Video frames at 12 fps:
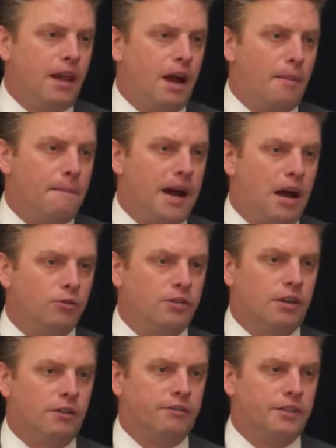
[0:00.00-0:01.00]
amount
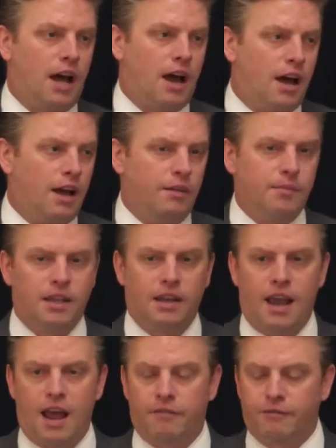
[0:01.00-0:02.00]
of time
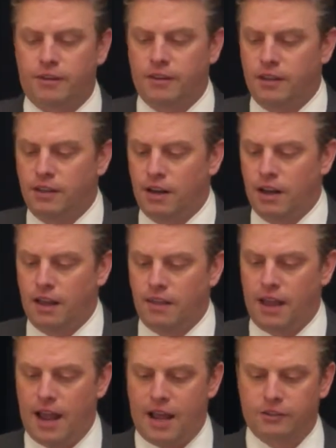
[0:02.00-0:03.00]
and effort
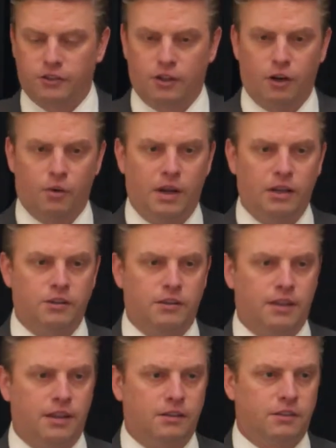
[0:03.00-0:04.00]
that has to go
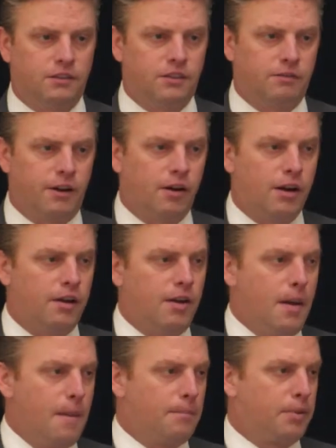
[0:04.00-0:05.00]
into these, it's a very
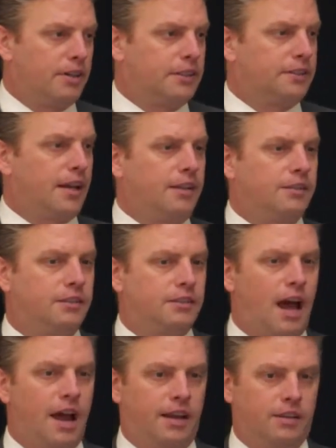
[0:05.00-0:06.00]
precise
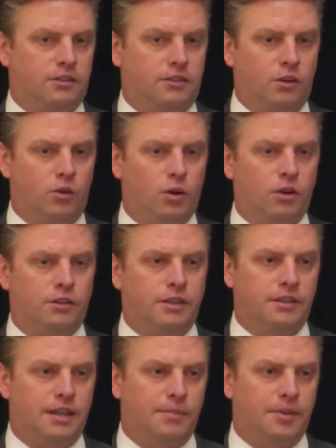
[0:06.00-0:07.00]
science in order to
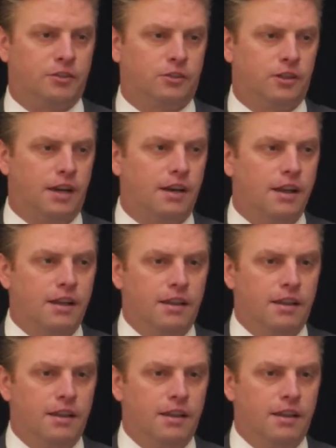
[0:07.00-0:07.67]
demonstrate